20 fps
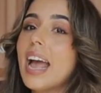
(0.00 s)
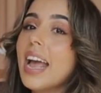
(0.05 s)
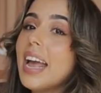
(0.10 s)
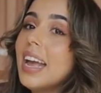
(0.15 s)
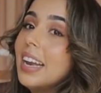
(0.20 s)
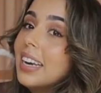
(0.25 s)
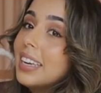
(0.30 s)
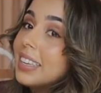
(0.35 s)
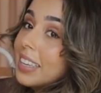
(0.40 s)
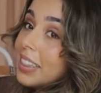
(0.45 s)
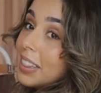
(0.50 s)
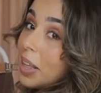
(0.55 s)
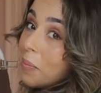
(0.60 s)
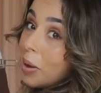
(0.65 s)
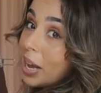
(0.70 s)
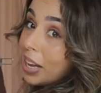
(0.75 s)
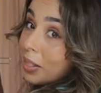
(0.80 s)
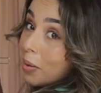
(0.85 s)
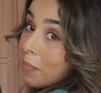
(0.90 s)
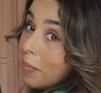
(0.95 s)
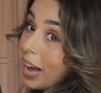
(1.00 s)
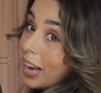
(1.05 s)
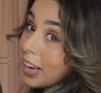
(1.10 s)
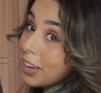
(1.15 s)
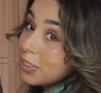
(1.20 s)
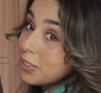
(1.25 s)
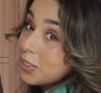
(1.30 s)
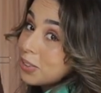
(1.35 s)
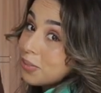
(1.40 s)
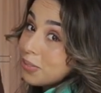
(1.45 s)
And they make the back
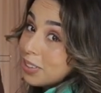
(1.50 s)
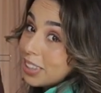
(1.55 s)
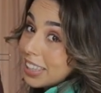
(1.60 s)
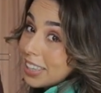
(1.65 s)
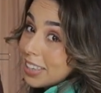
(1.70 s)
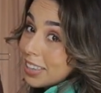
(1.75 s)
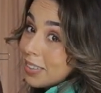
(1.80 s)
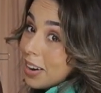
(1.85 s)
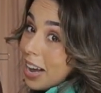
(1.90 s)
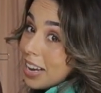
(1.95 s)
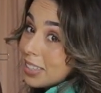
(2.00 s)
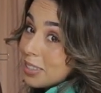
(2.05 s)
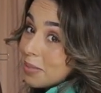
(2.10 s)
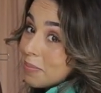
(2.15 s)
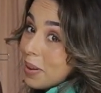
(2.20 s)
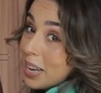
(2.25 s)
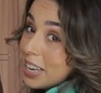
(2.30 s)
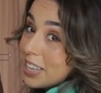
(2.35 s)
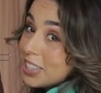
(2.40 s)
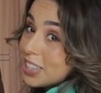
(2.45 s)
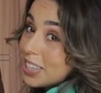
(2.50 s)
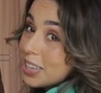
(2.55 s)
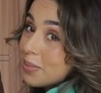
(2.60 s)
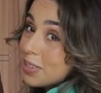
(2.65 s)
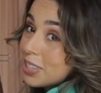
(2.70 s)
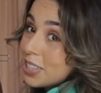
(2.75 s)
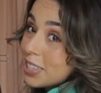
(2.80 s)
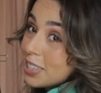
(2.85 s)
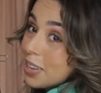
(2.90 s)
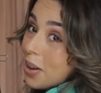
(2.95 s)
look really nice and peachy,
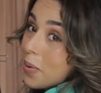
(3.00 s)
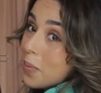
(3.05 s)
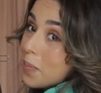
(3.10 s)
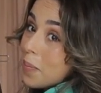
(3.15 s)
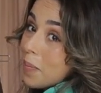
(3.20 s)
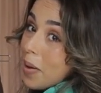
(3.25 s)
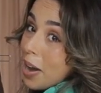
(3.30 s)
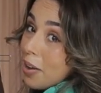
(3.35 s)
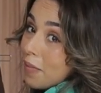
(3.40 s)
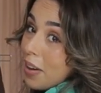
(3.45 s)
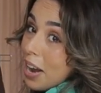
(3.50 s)
which is my